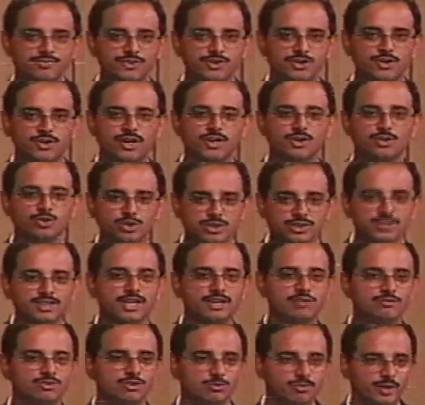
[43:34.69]
You can do
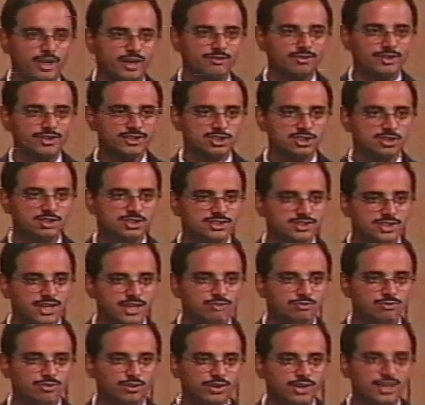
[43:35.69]
design for manufacture or
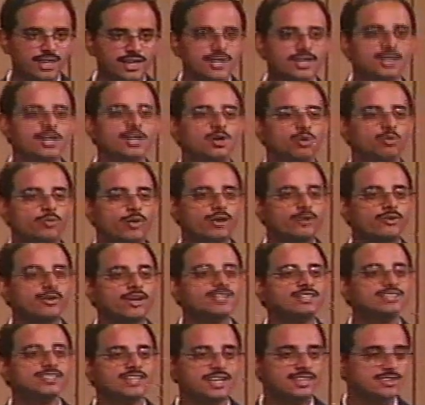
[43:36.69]
design for yield, where you
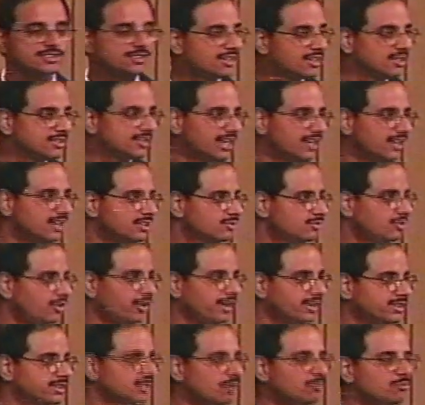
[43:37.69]
can change the designs. For
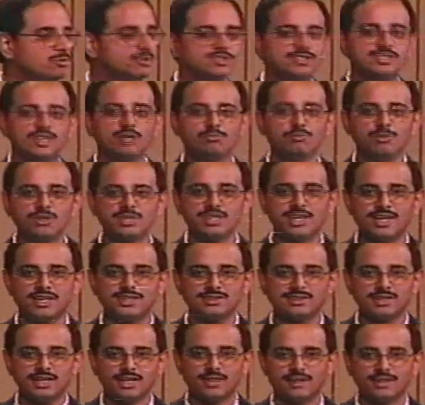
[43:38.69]
example, simple
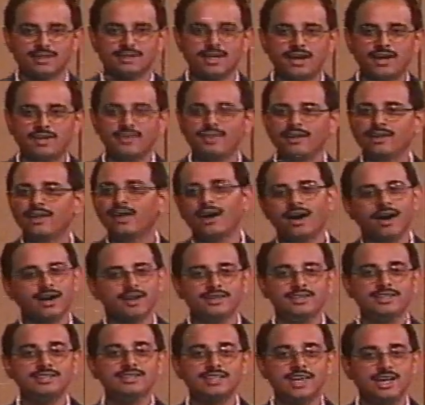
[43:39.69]
things that are done are
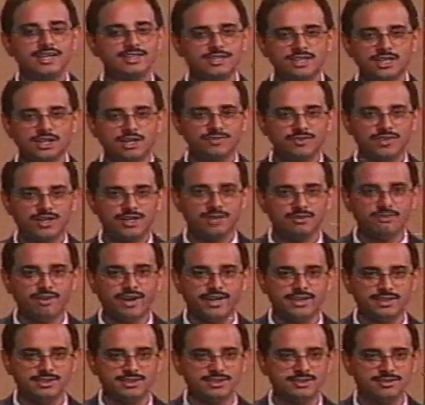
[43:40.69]
resizing of the
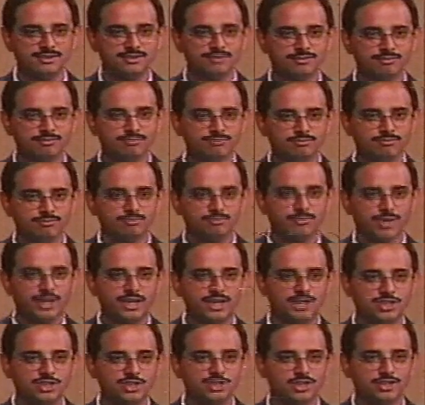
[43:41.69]
device,
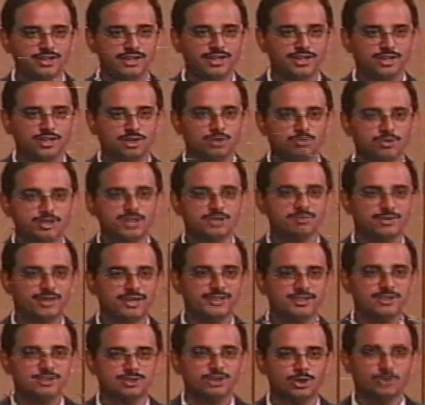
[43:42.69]
making sure that your
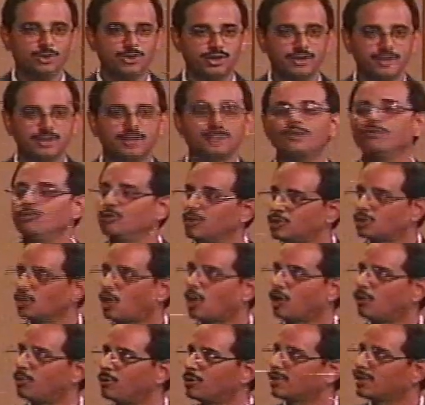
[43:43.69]
mismatch is lower. We'll
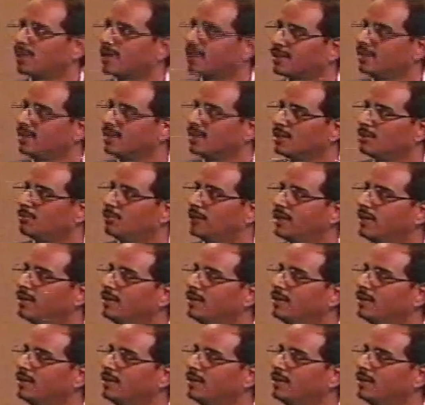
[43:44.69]
talk about that a little bit.